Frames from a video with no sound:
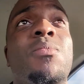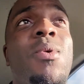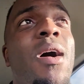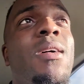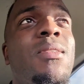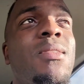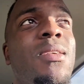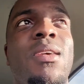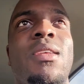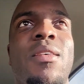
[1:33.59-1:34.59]
But
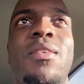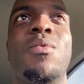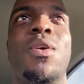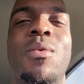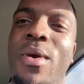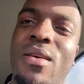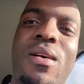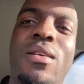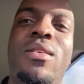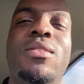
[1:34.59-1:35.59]
again, I think we're going to make it
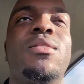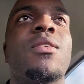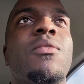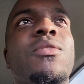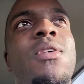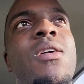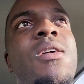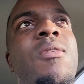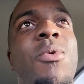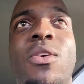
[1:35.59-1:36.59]
hard on ourselves
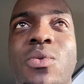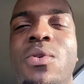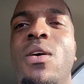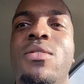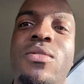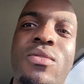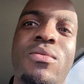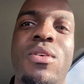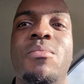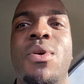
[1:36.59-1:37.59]
because we're
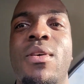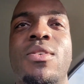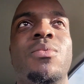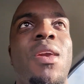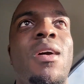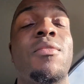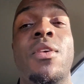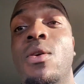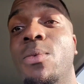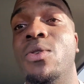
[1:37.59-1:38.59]
Arsenal and because we have
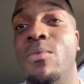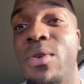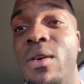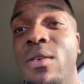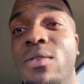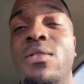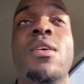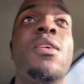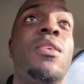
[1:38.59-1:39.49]
incompetent players,